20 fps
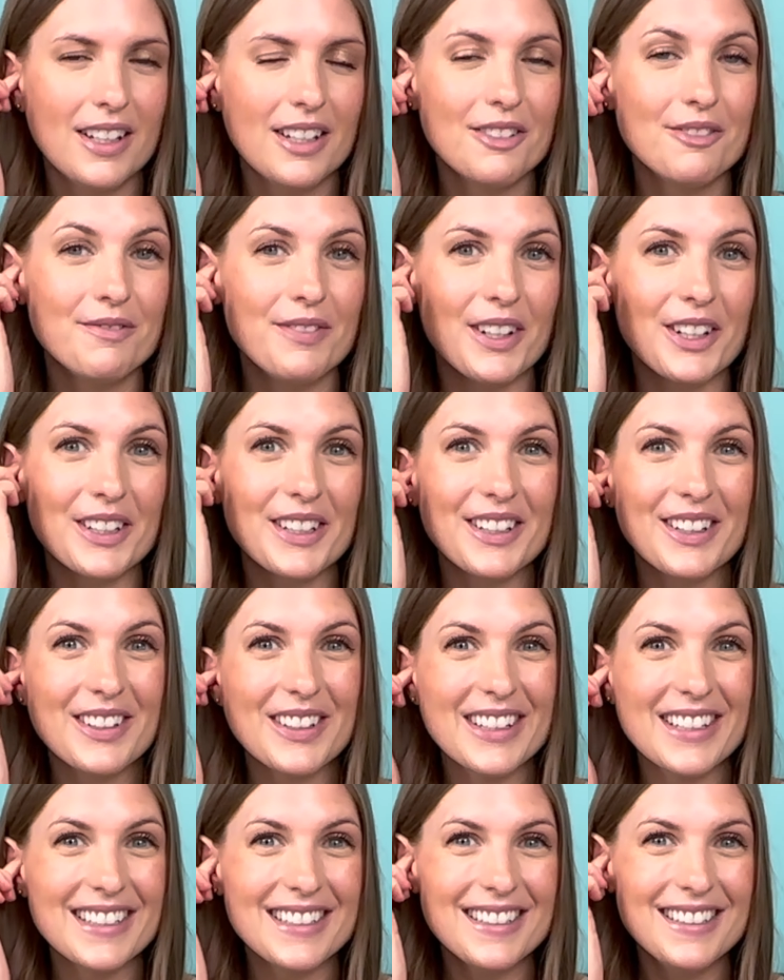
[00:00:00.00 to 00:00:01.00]
Very
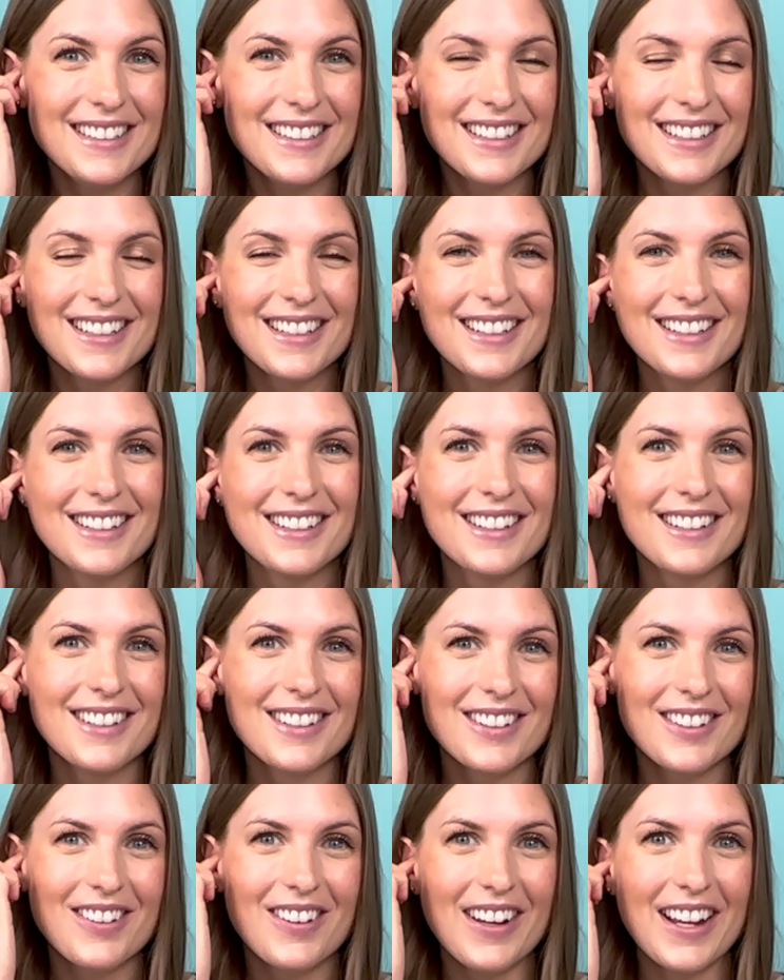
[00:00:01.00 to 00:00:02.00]
good.
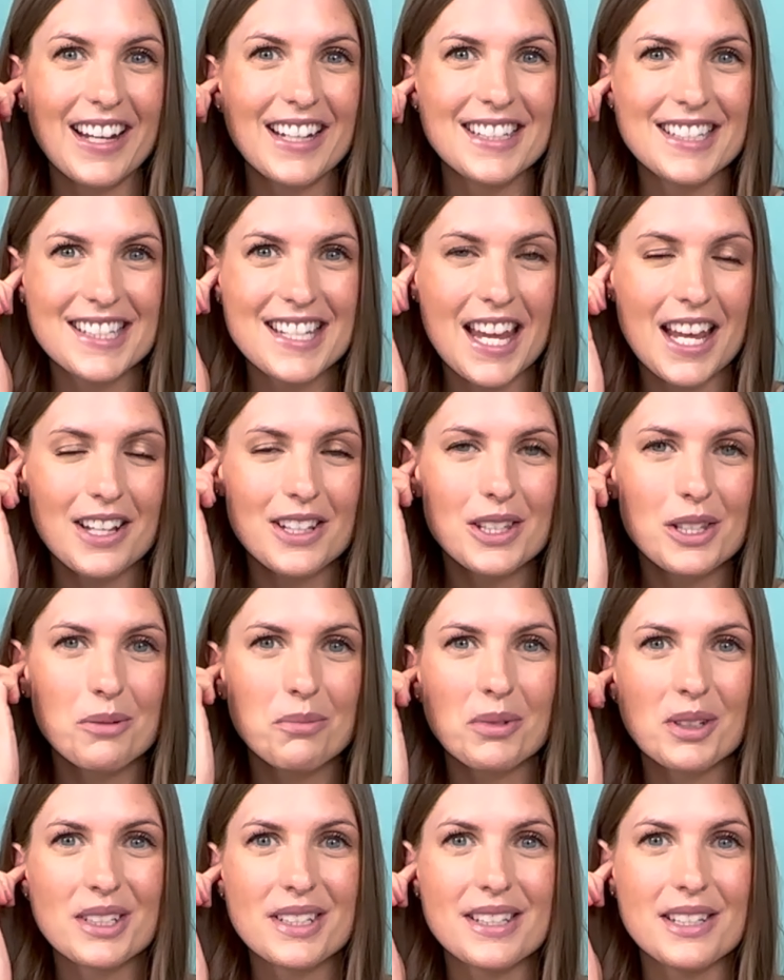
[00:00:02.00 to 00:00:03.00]
Go ahead and take some
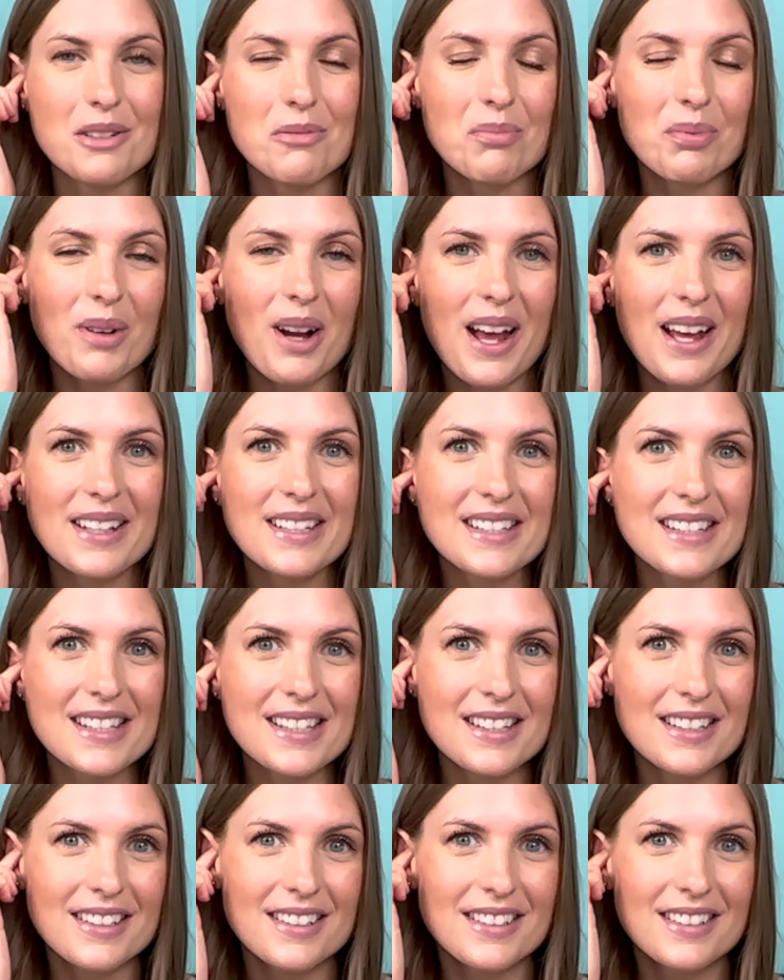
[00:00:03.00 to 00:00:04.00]
more deep breaths
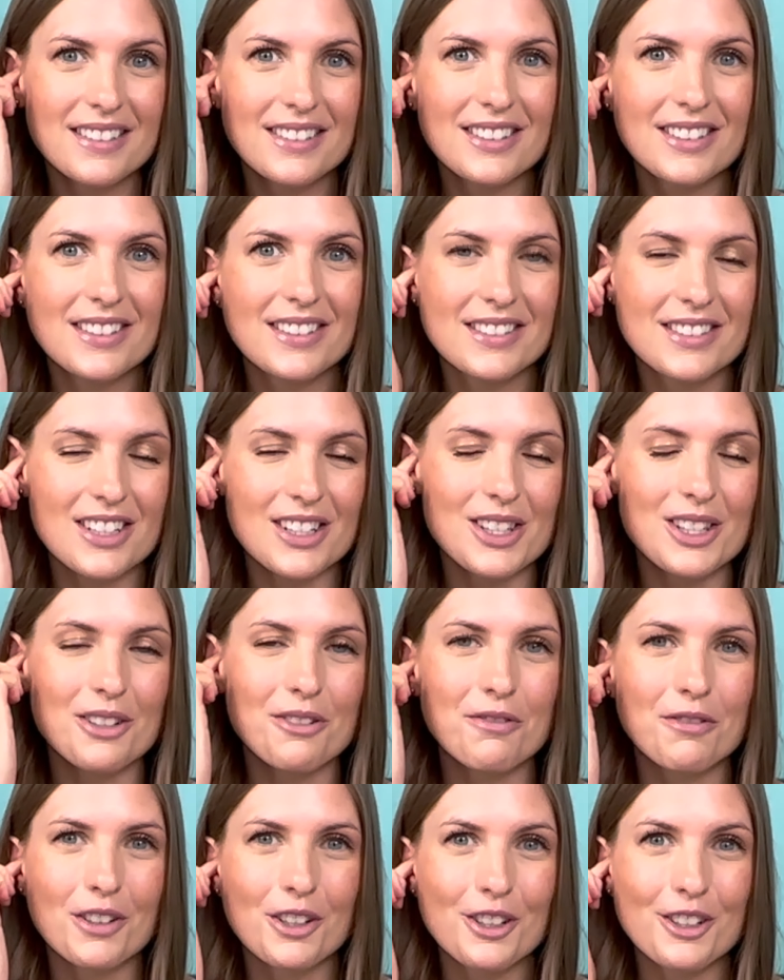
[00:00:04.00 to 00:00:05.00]
just to
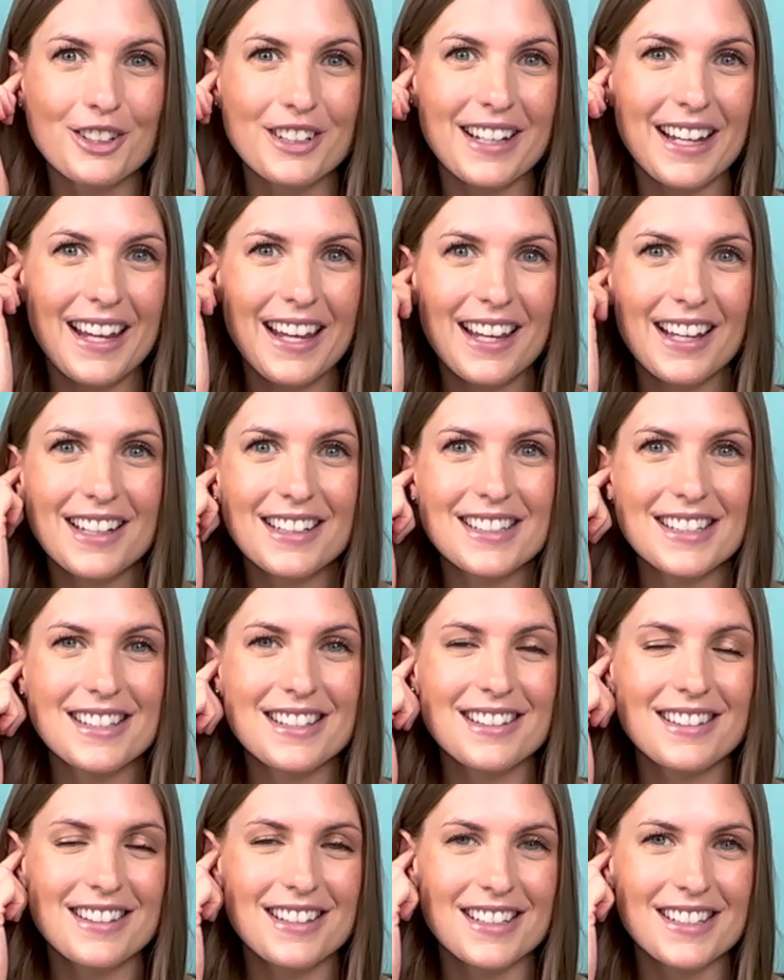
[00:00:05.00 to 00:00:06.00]
further enhance
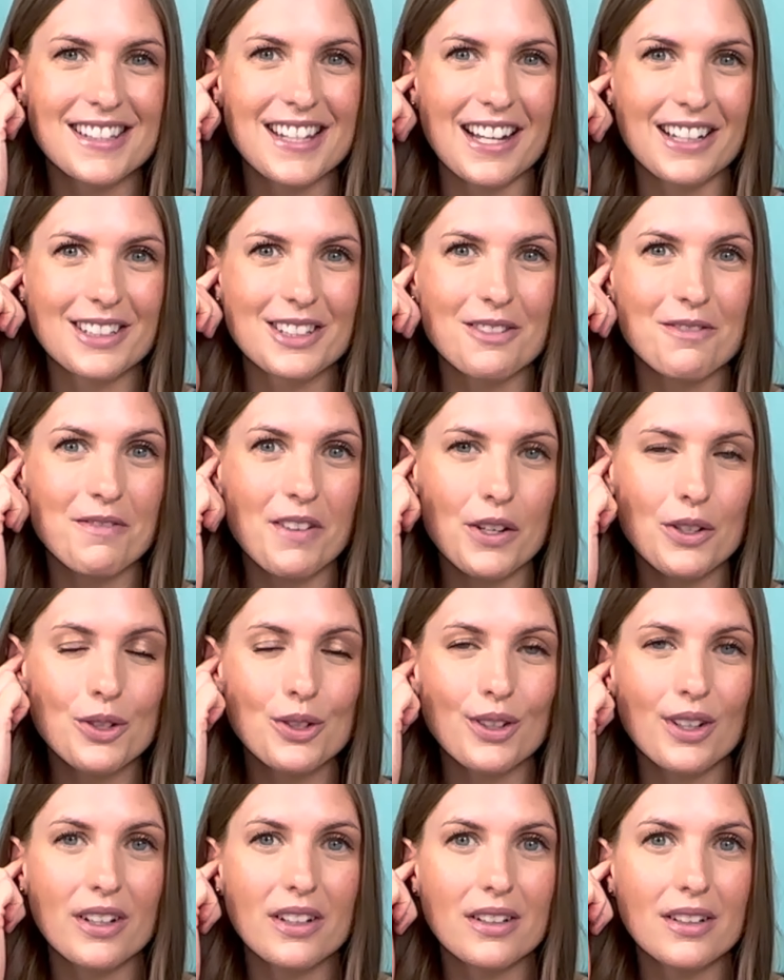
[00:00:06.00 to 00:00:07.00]
this
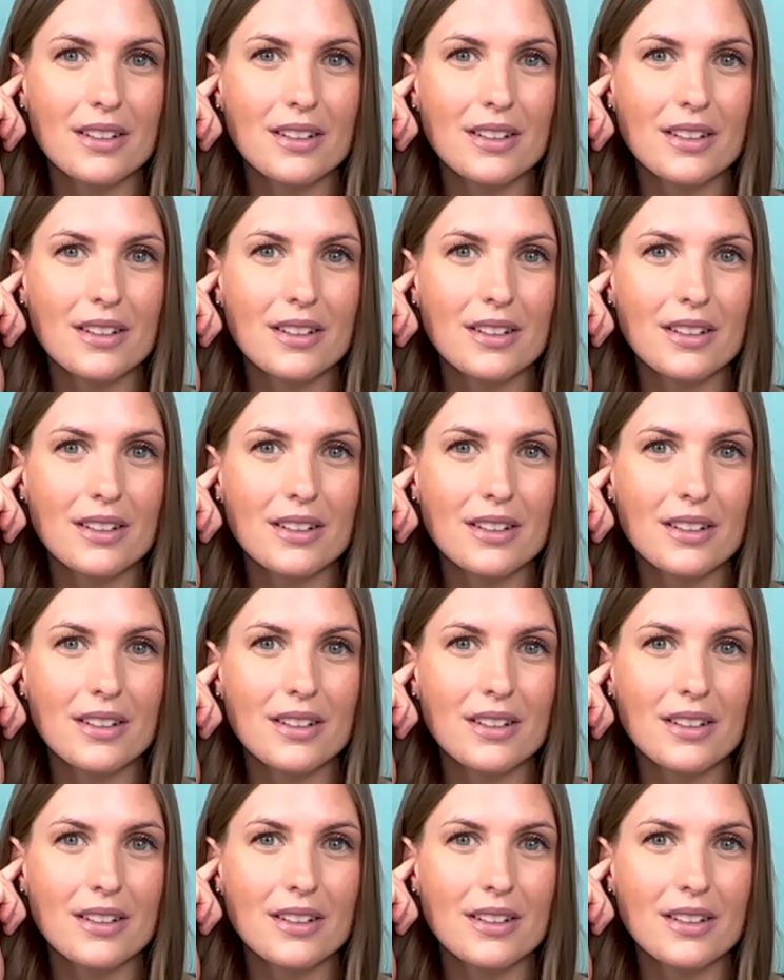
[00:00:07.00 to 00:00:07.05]
activation.